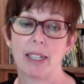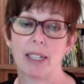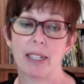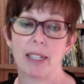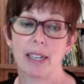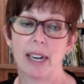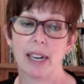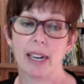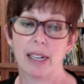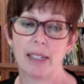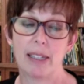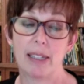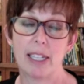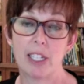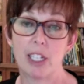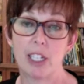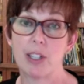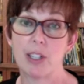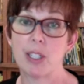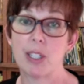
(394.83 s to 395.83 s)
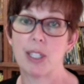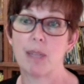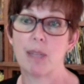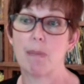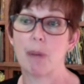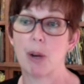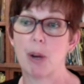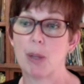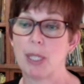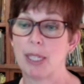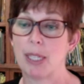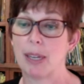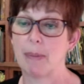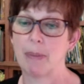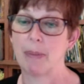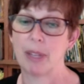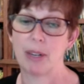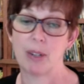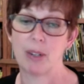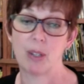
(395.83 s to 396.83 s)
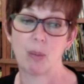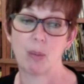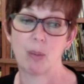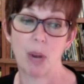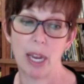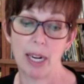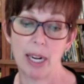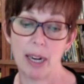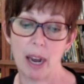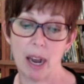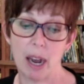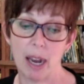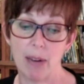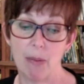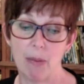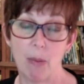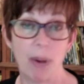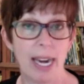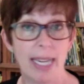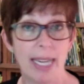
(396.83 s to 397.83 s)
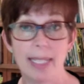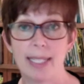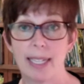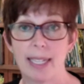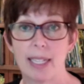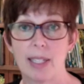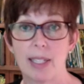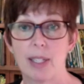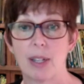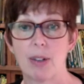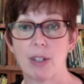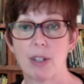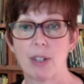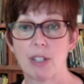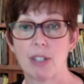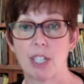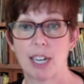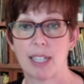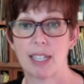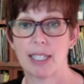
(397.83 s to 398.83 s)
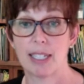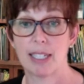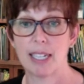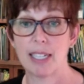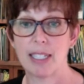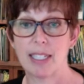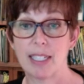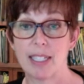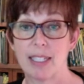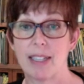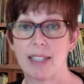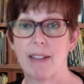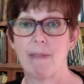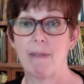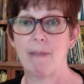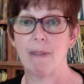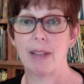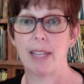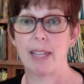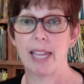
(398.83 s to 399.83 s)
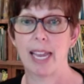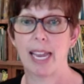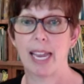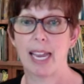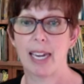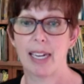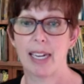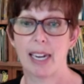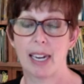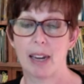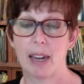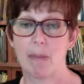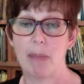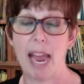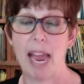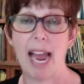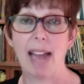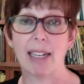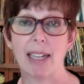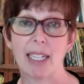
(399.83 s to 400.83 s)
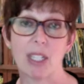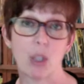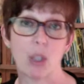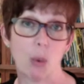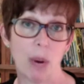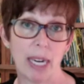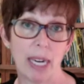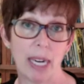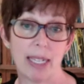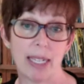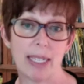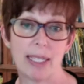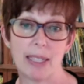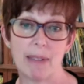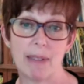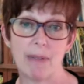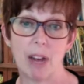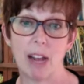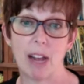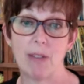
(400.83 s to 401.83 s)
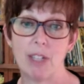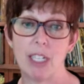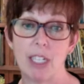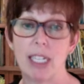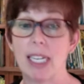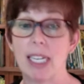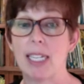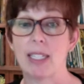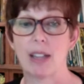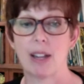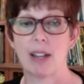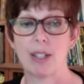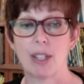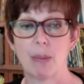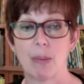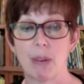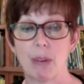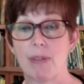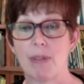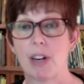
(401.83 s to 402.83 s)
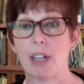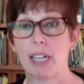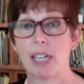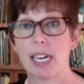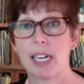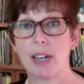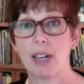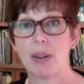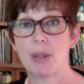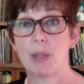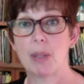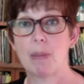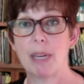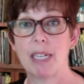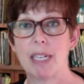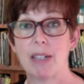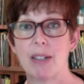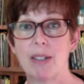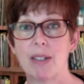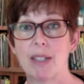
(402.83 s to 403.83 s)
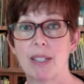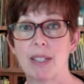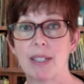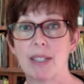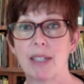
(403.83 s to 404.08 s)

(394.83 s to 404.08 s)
And this year's symposium, there's one on race and social justice that Alex Cuenca is involved in. He's also one of our keynote speakers.